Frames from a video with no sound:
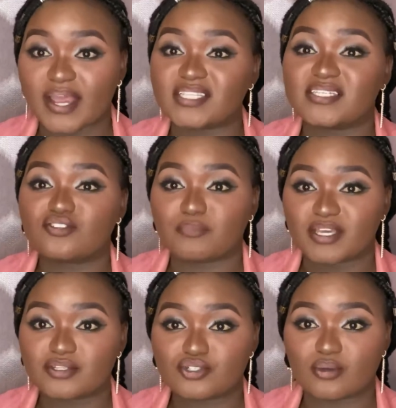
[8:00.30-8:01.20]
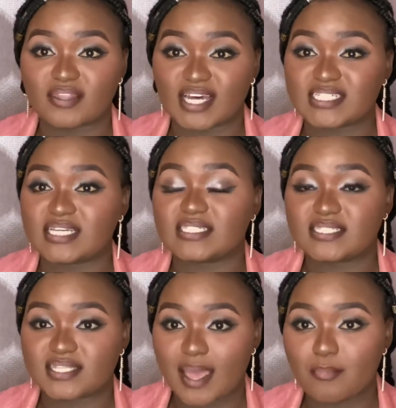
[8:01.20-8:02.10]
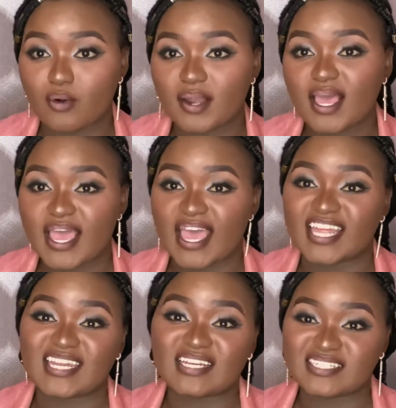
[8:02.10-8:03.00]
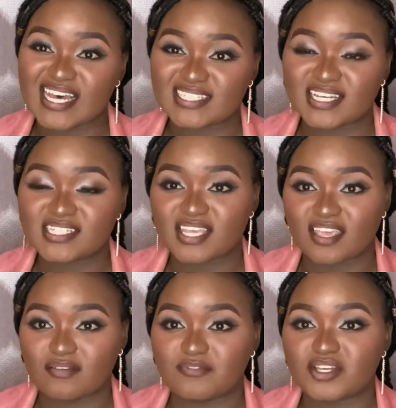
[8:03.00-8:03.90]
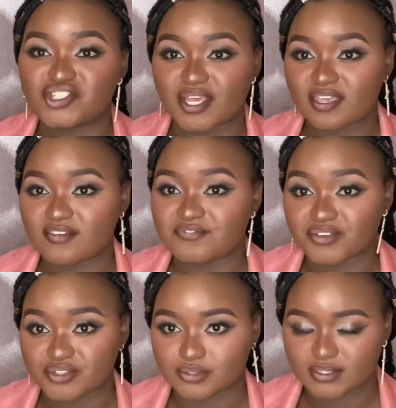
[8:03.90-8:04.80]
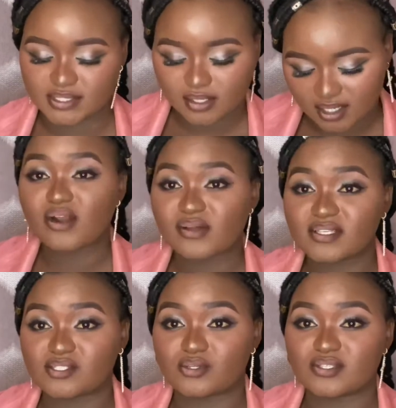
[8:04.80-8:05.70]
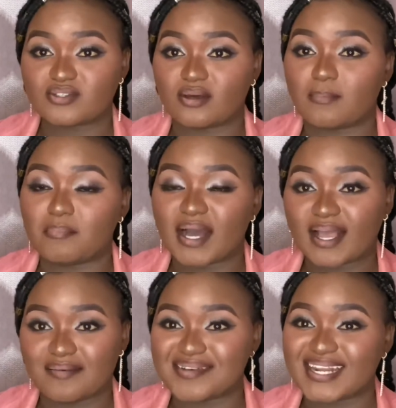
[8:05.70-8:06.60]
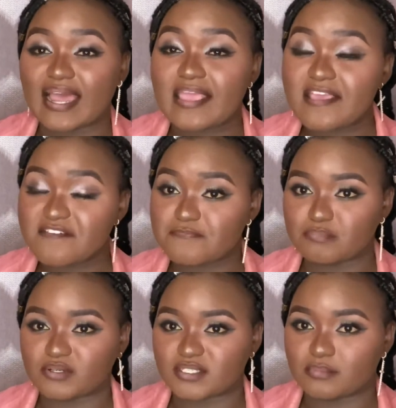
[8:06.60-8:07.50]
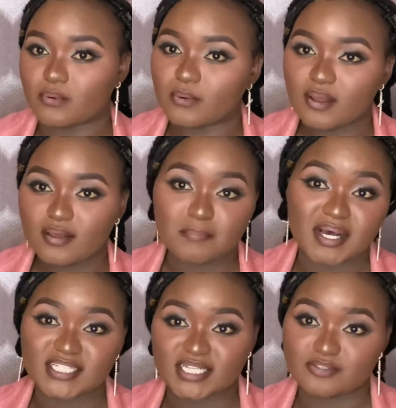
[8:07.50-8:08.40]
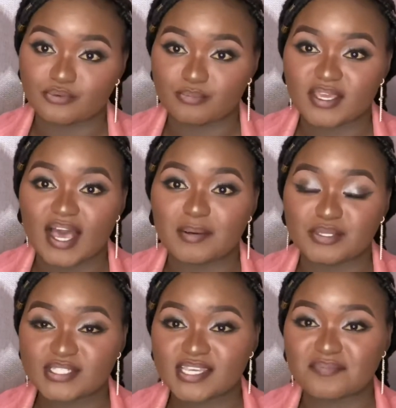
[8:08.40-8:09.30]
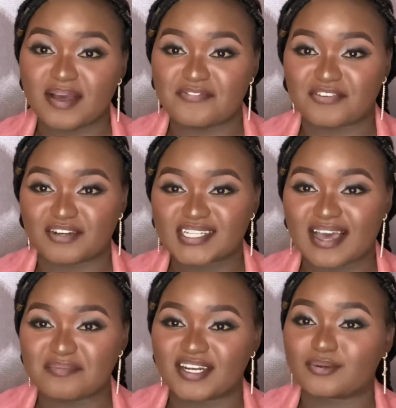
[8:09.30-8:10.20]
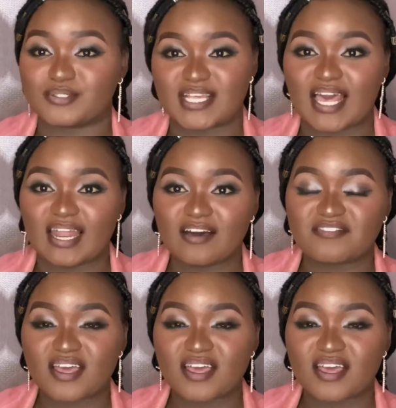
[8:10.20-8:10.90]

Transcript: just to make sure that it's stable and doesn't give shaky videos. Always use your back camera if possible, but as for me, I'm using my front camera because I love